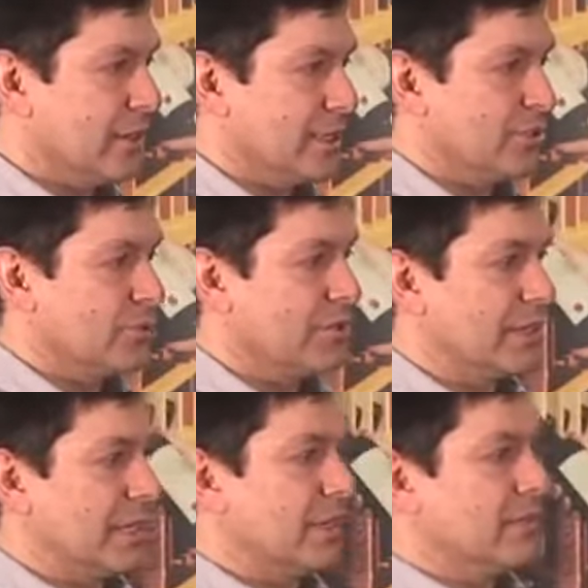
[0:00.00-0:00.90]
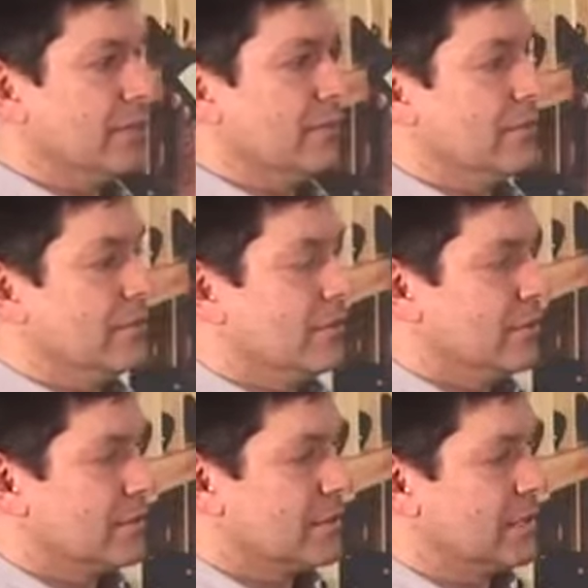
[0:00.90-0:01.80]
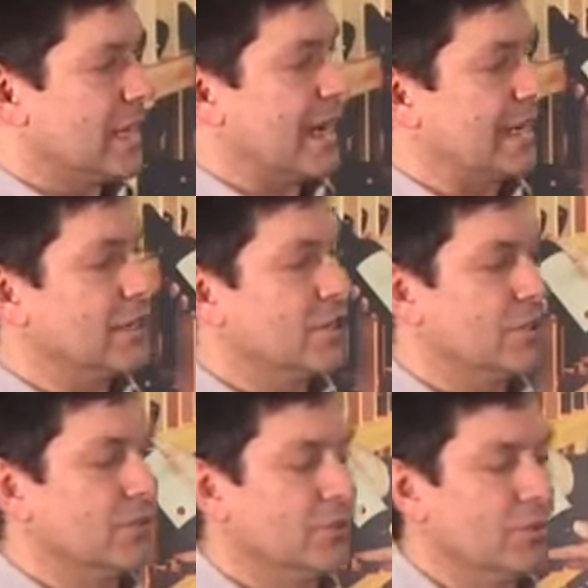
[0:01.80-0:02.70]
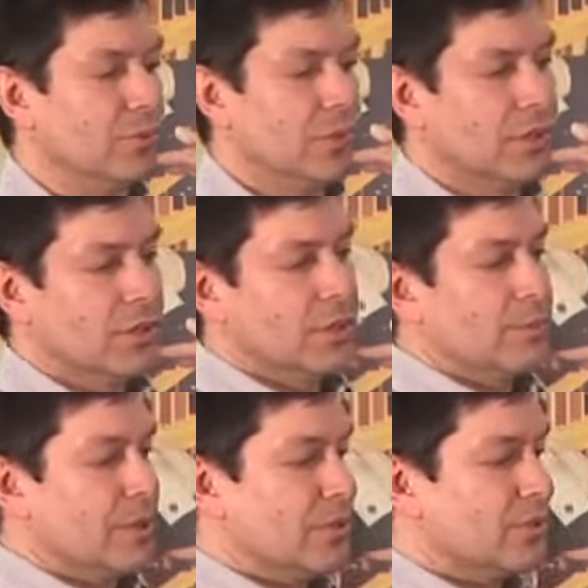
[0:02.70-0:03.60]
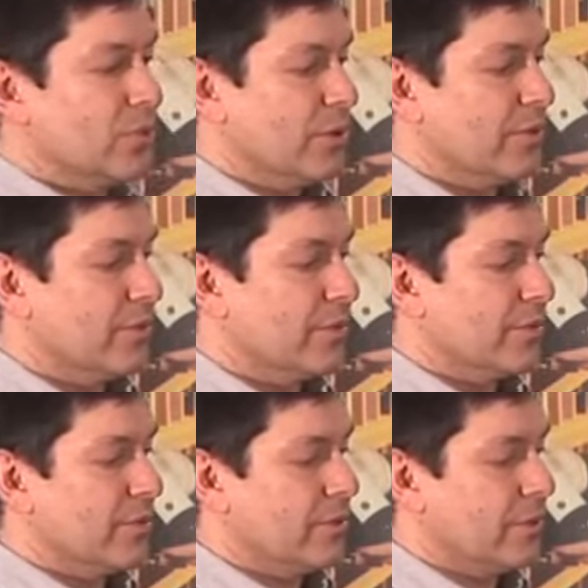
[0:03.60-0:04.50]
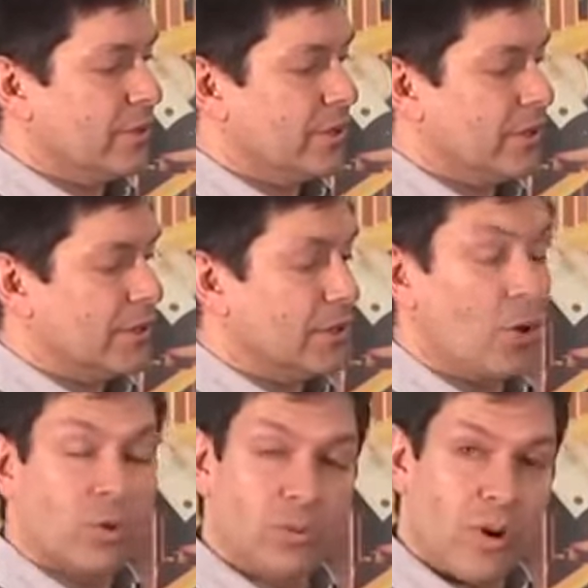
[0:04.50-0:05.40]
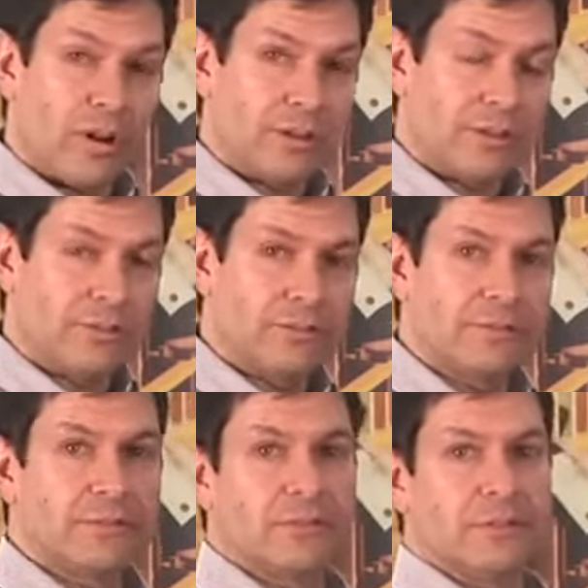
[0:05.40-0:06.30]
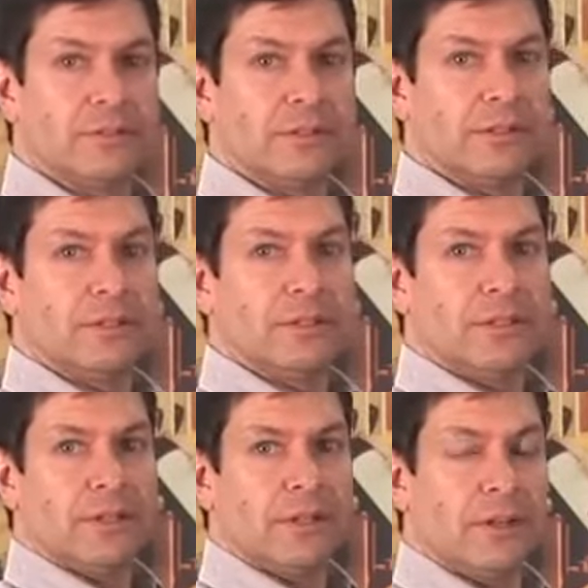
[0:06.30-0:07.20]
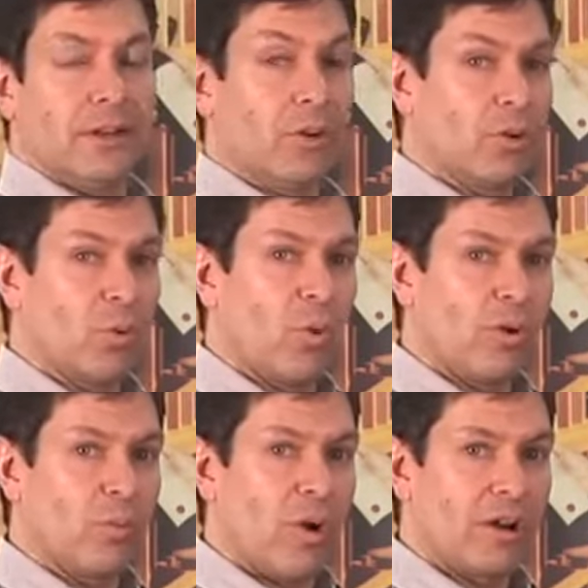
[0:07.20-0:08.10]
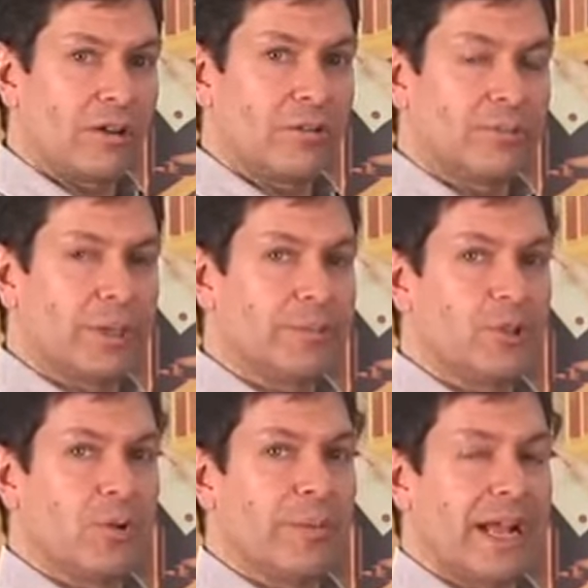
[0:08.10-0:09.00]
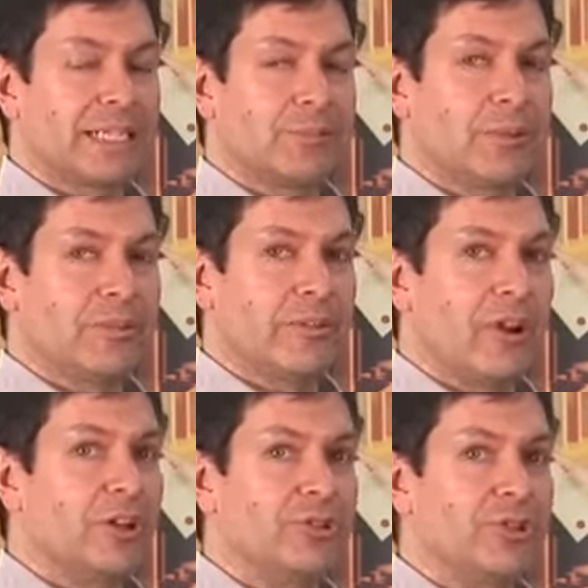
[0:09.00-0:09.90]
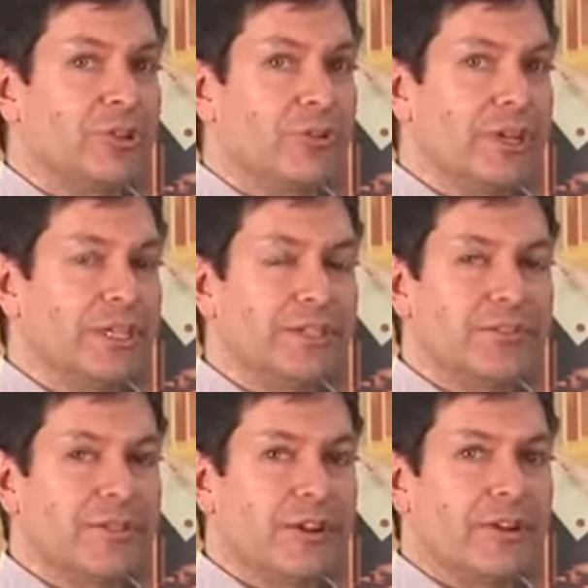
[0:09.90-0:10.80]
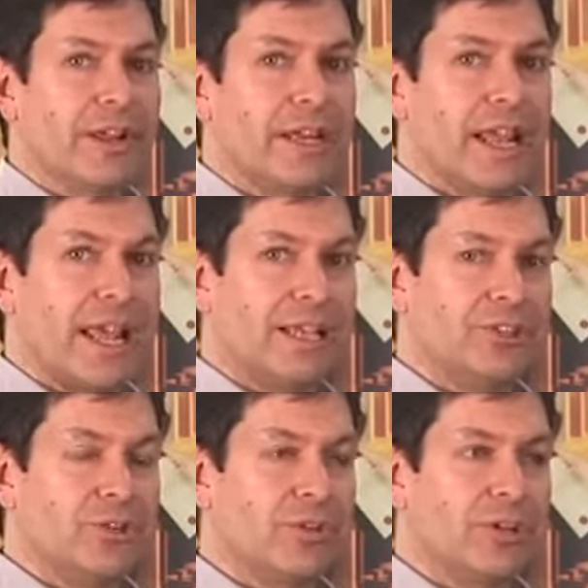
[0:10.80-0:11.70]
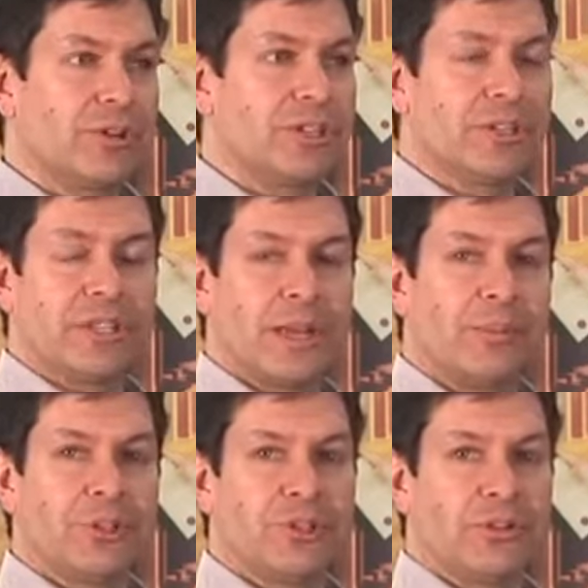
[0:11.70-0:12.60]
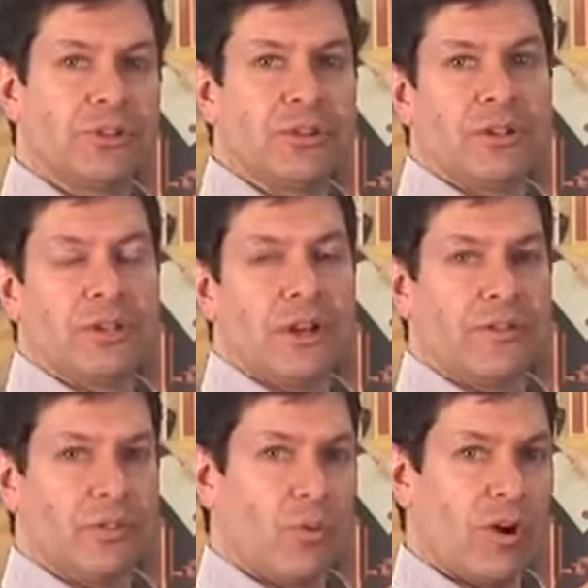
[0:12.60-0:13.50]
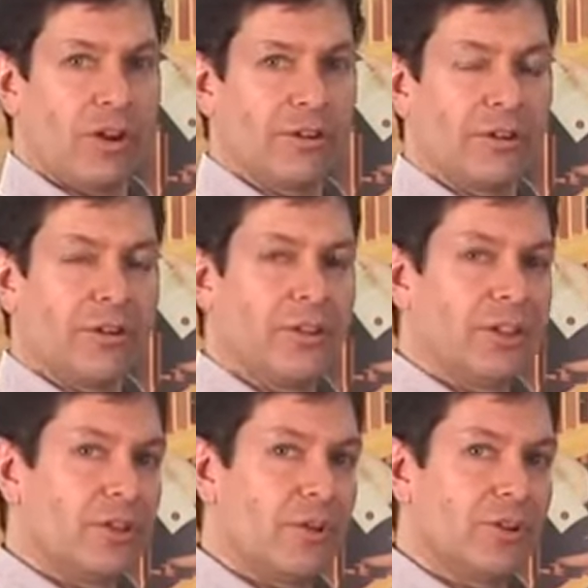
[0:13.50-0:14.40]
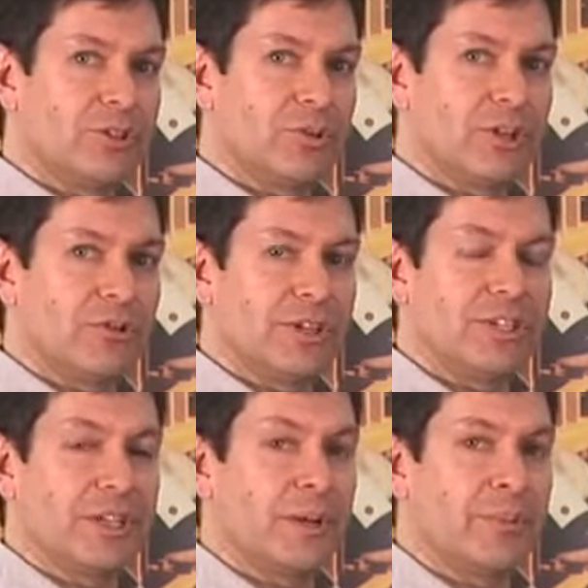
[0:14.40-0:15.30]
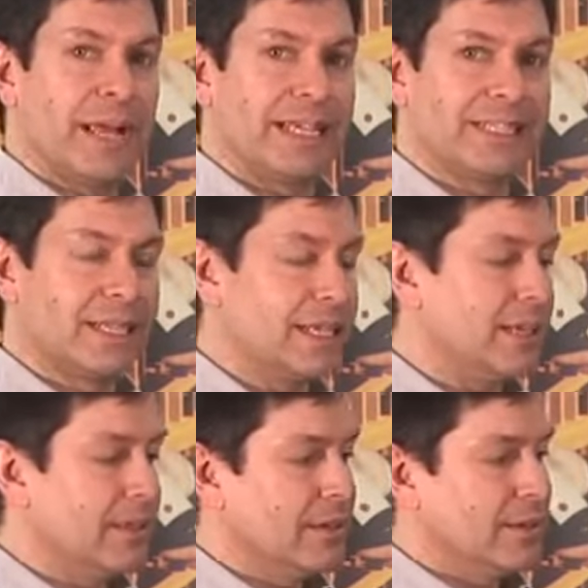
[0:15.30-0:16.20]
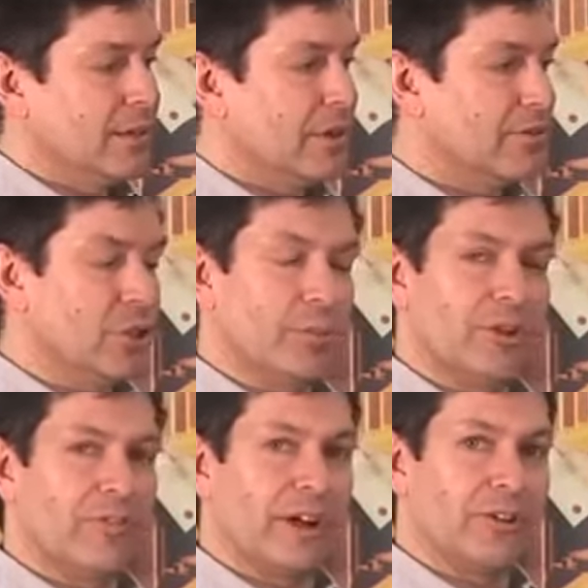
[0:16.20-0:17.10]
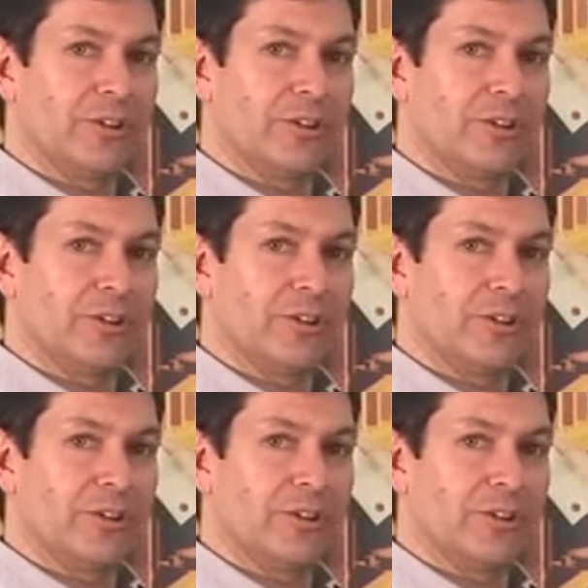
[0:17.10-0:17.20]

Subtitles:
is really designed to be used with cold water or warm water, probably to a maximum of 100 degrees Fahrenheit. As you increase the temperature of the water, you also increase the capacity of the humidifier,